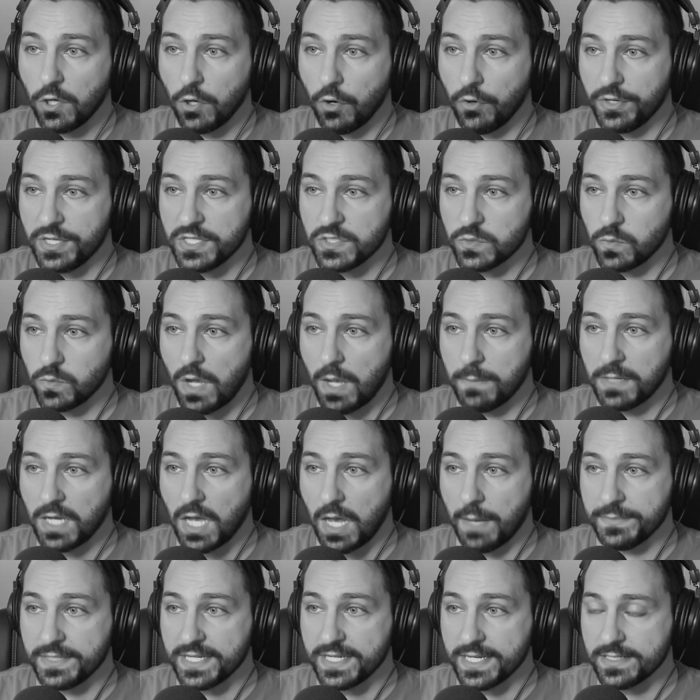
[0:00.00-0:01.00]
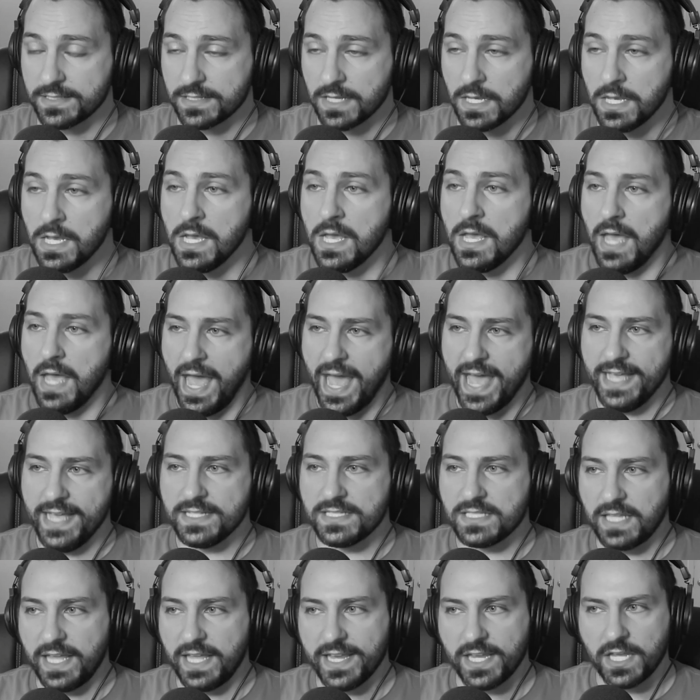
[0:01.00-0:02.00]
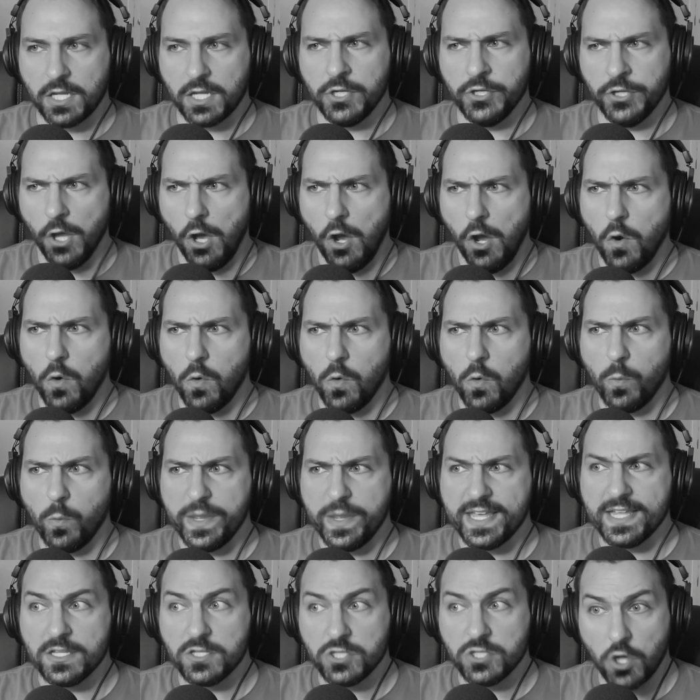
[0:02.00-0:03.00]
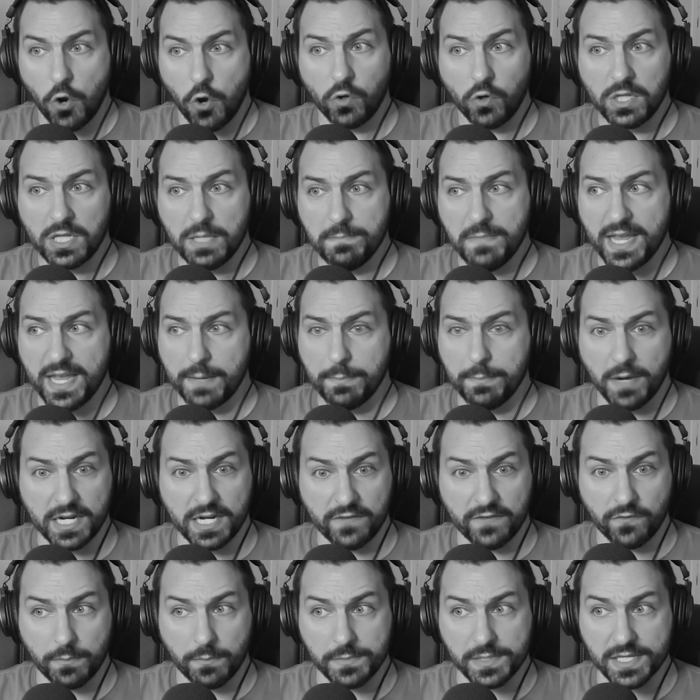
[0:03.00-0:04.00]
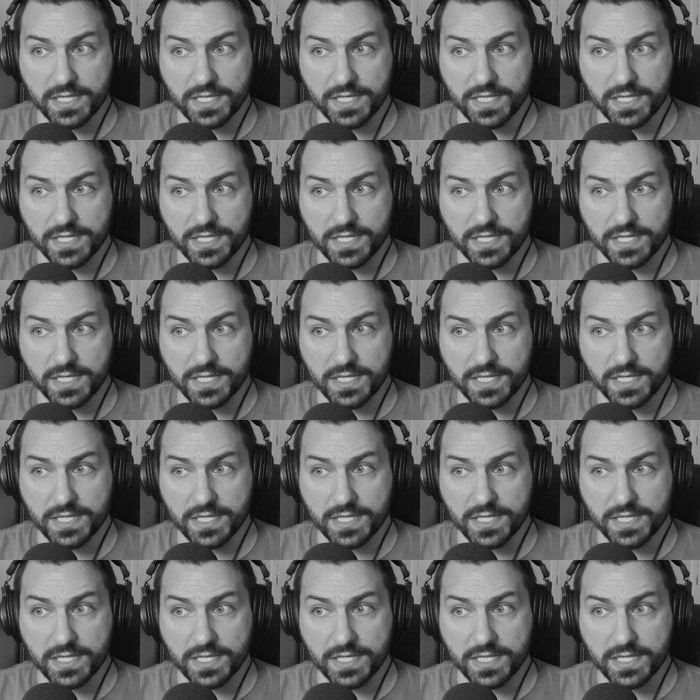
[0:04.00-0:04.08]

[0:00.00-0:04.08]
hurt in his rom com days, is like, no, we can totally make money from